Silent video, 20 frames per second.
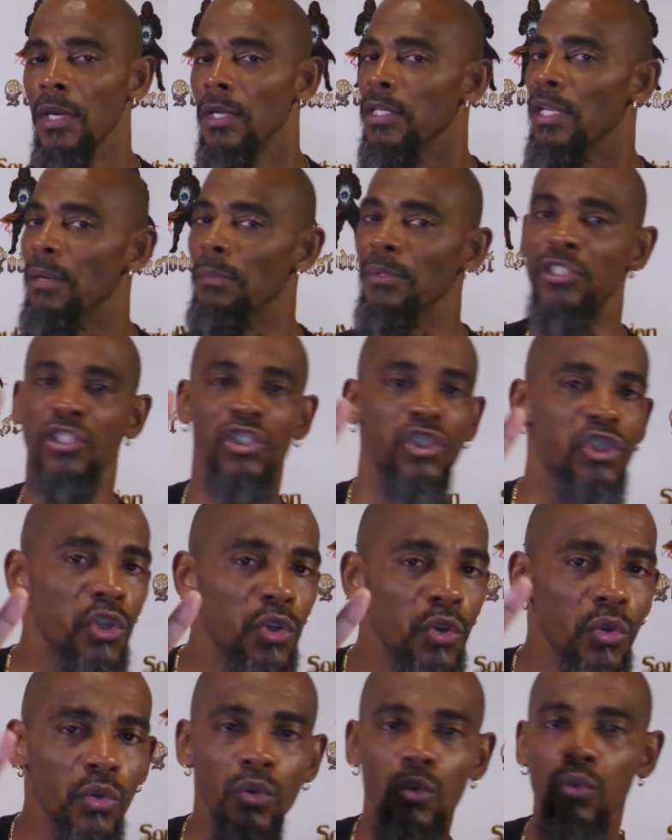Number
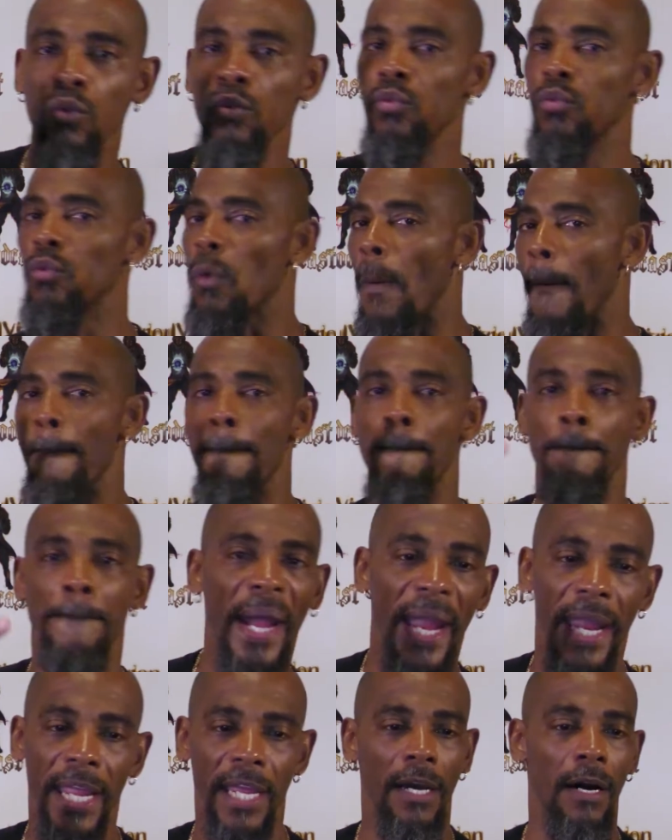two,
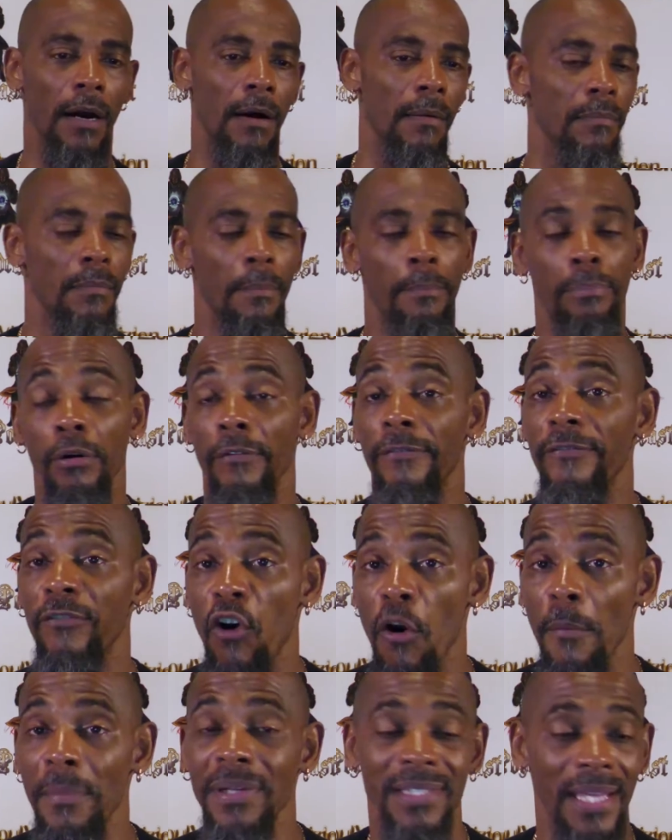bam,
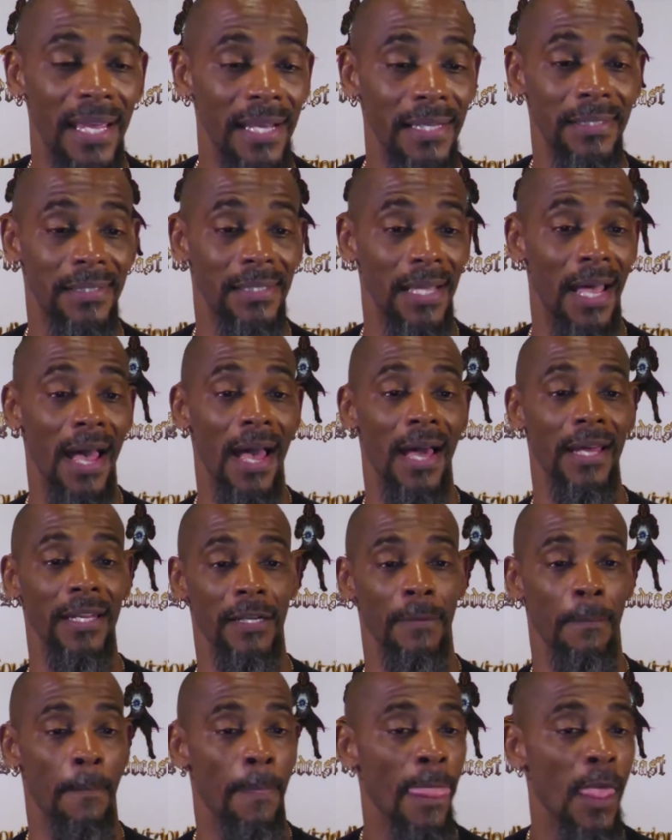performance
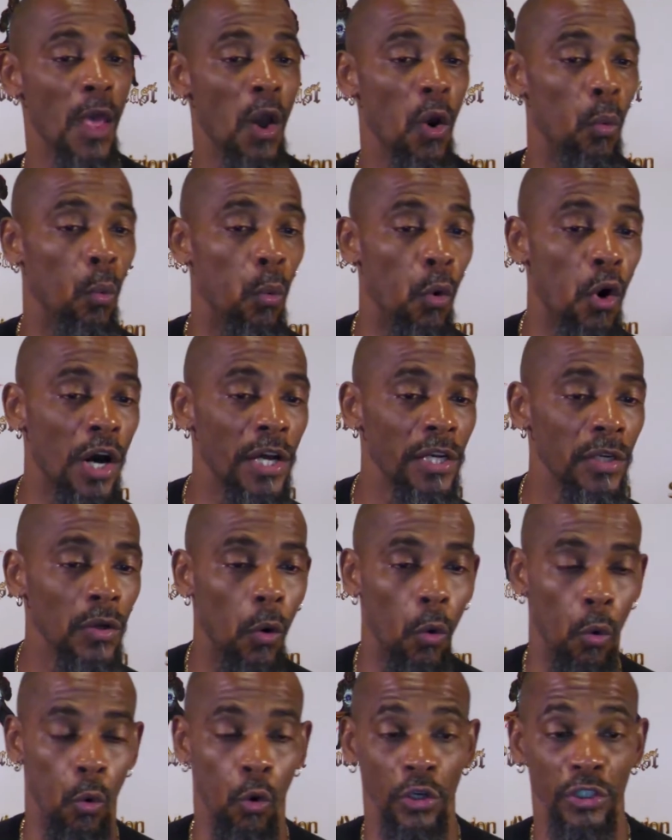anxiety. One
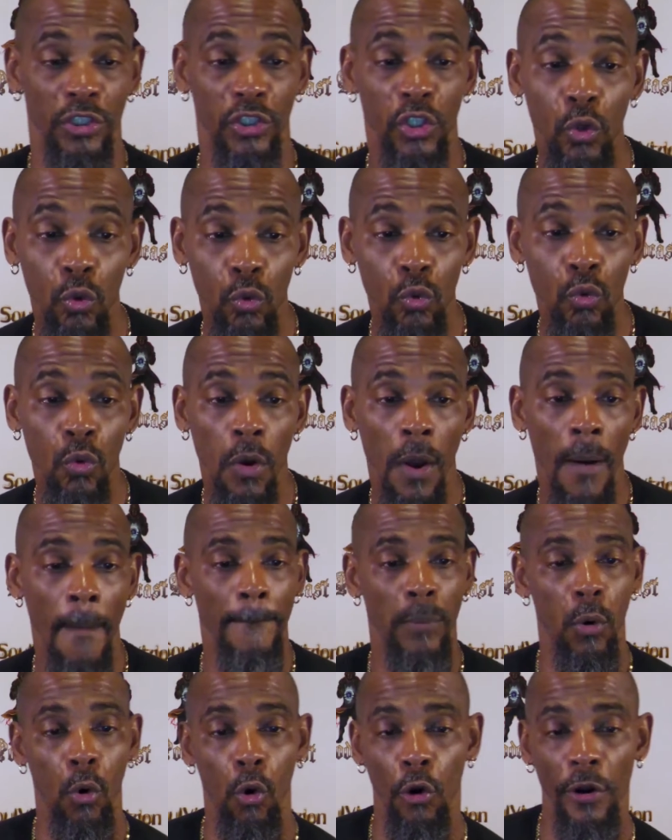or two
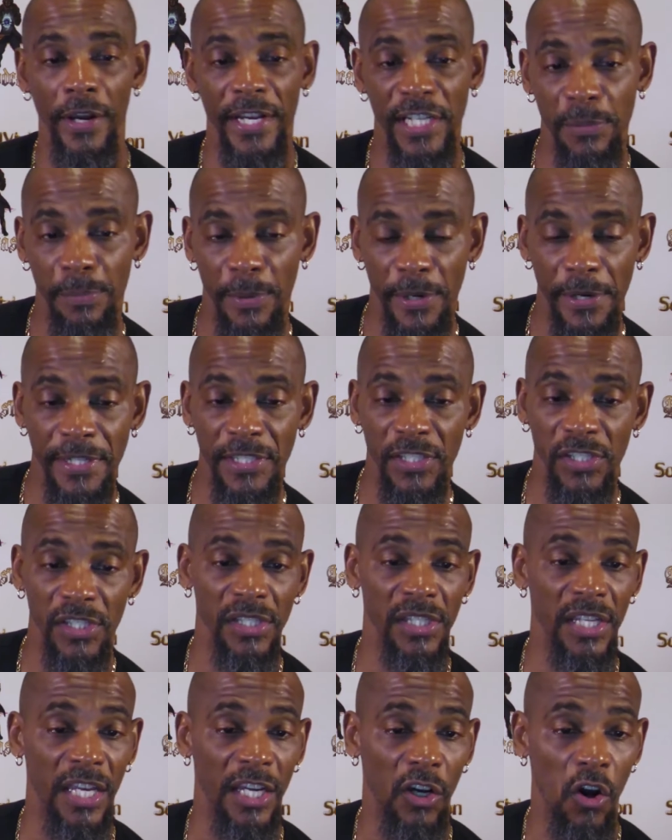poor
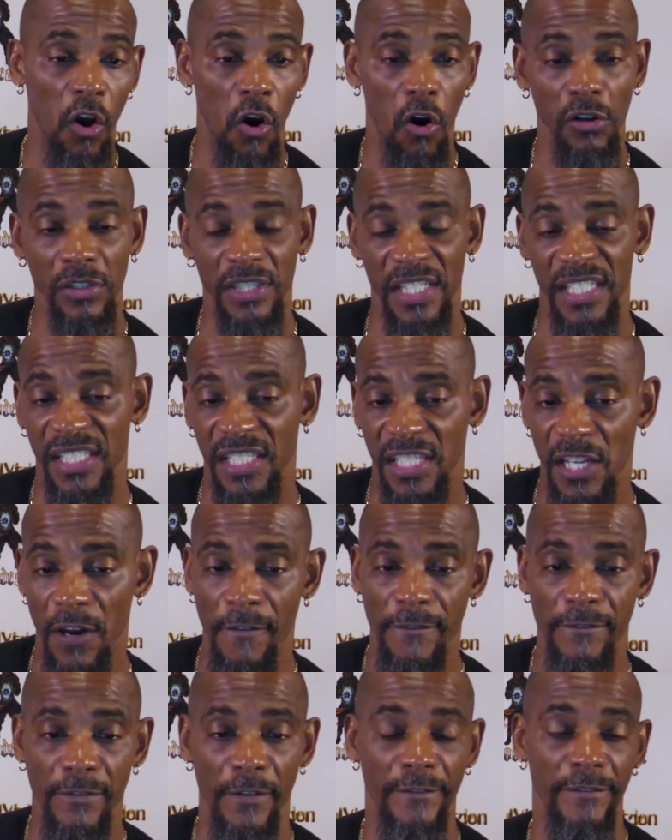experiences can cause a
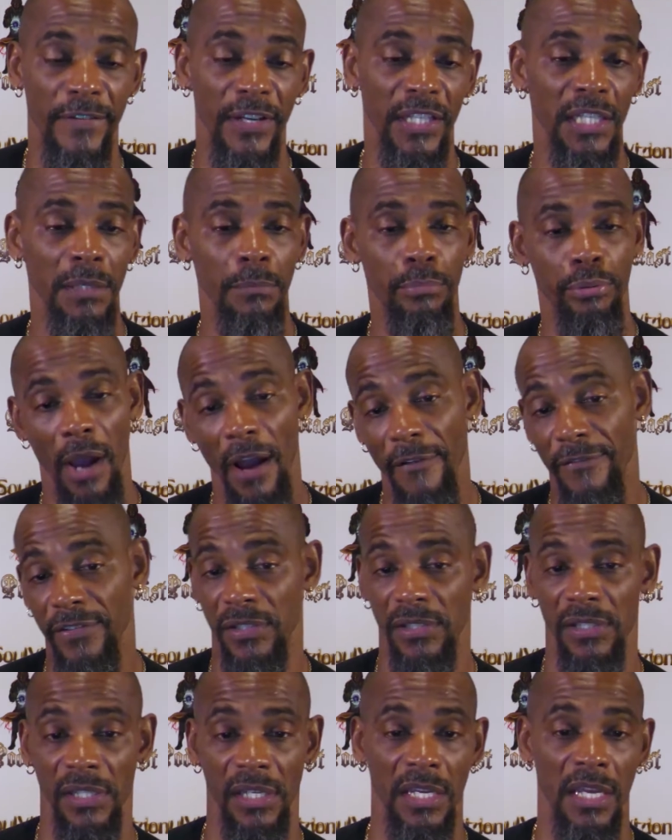self-fulfilling
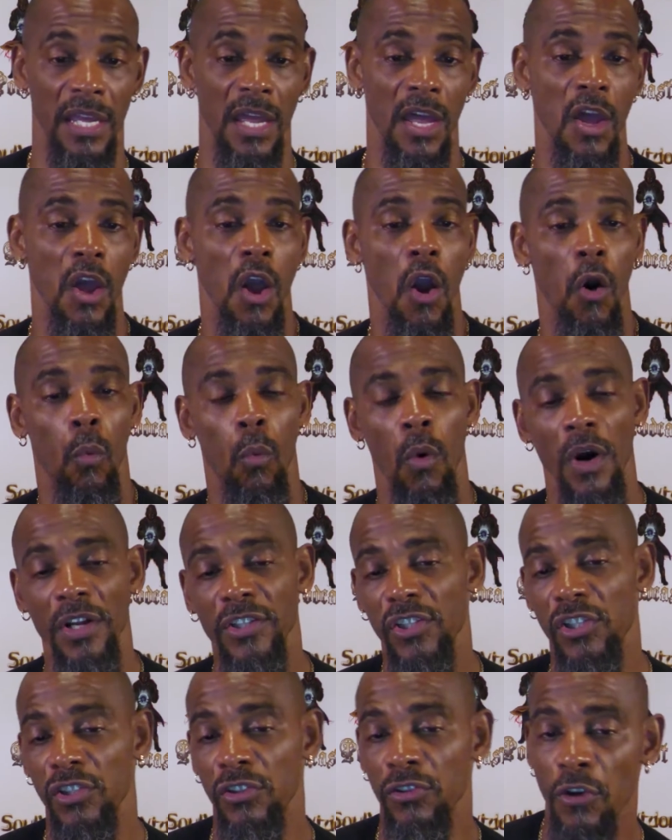prophecy.
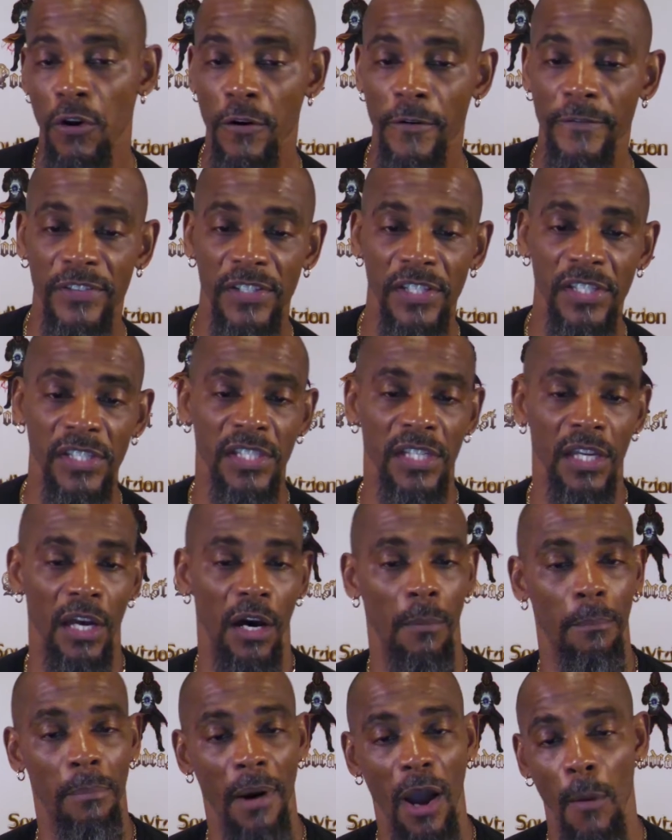Once nervous
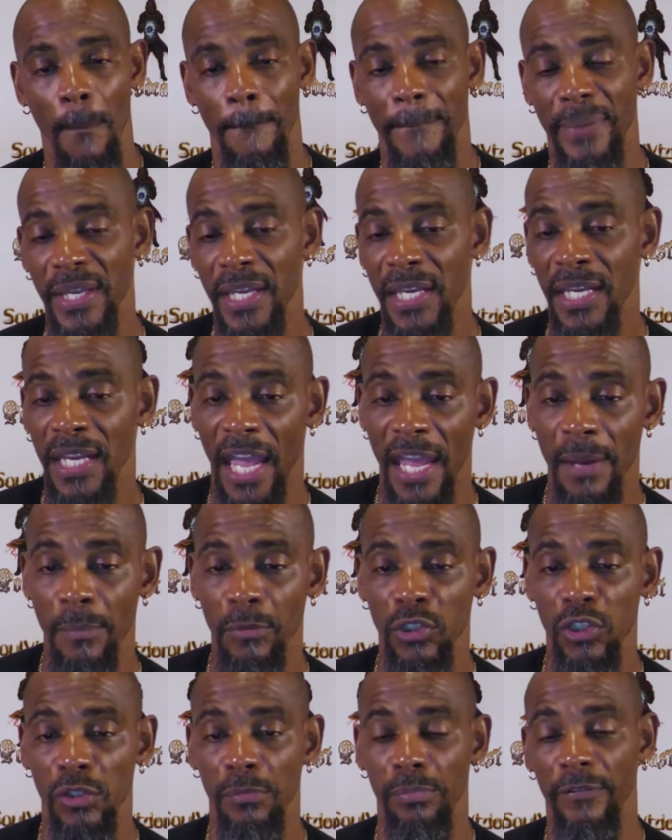about being
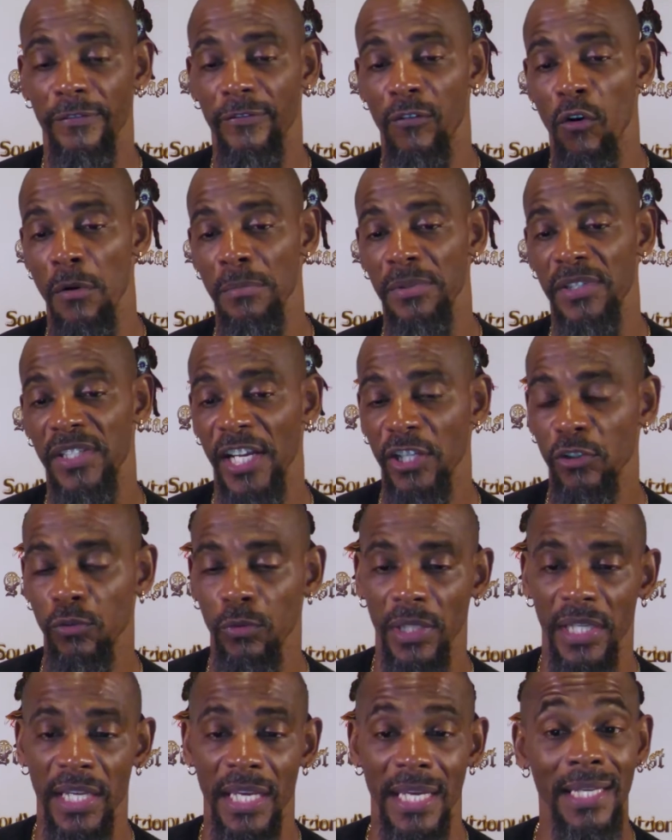able to perform
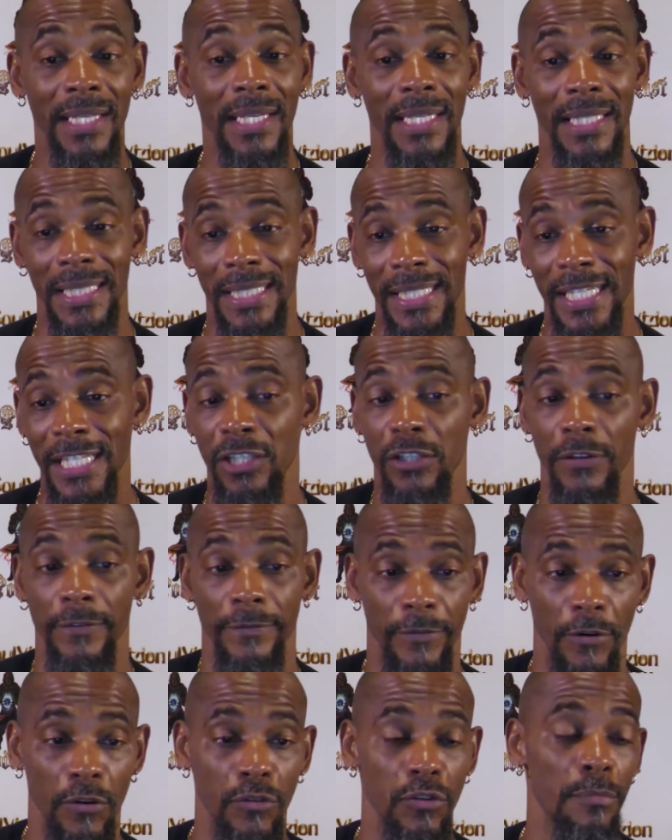sexually, it can lead to
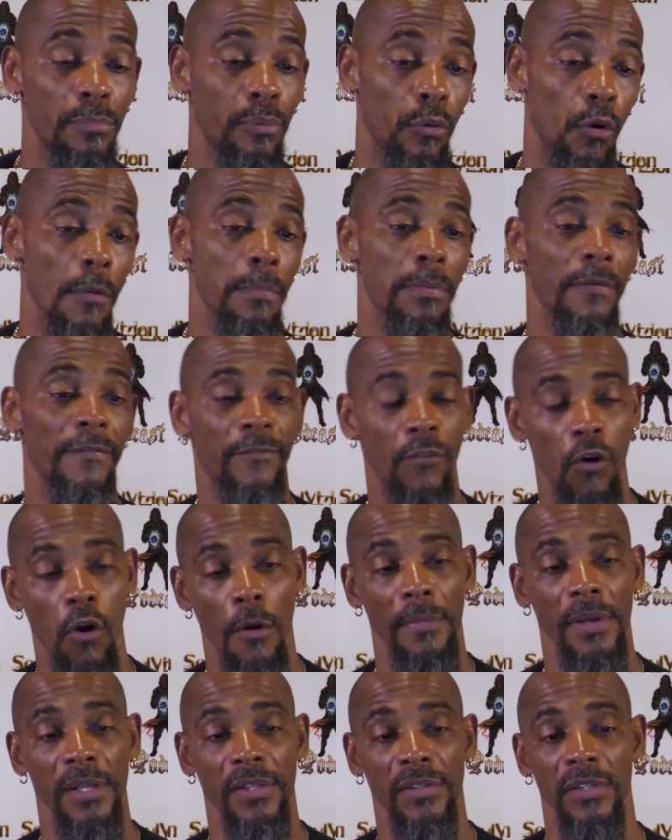further poor
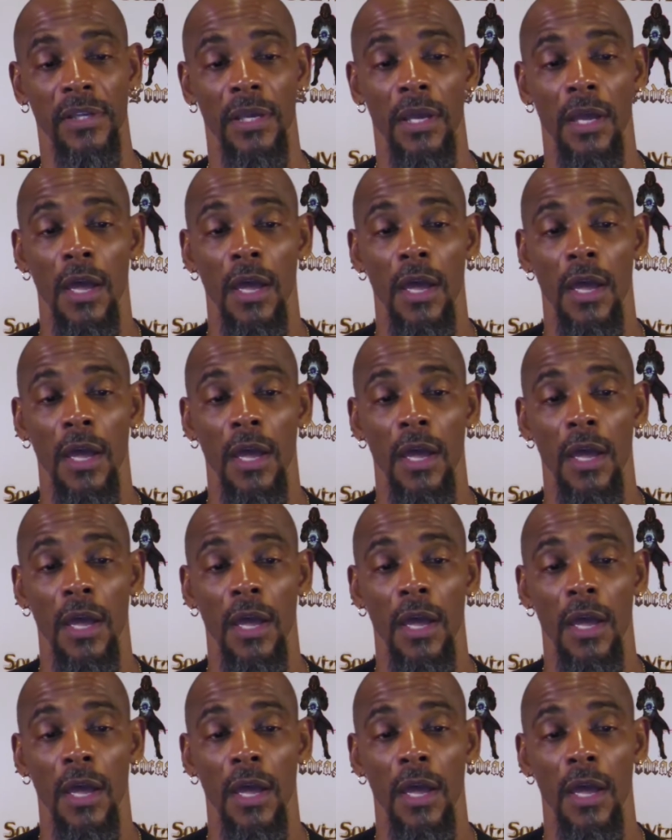performance.